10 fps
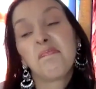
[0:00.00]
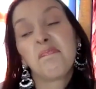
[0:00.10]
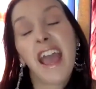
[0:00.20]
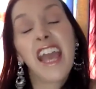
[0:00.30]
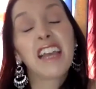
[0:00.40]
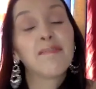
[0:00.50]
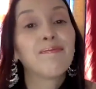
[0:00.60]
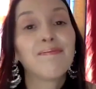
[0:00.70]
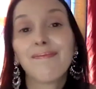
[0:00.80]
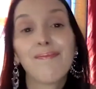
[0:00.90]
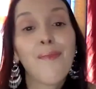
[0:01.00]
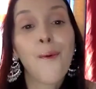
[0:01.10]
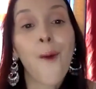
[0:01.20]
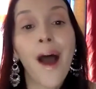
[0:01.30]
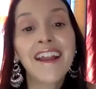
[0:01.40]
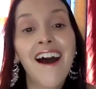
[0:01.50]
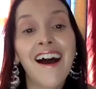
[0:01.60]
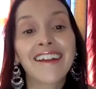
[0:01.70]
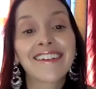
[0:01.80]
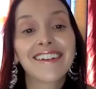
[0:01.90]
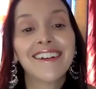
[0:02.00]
hey, why not?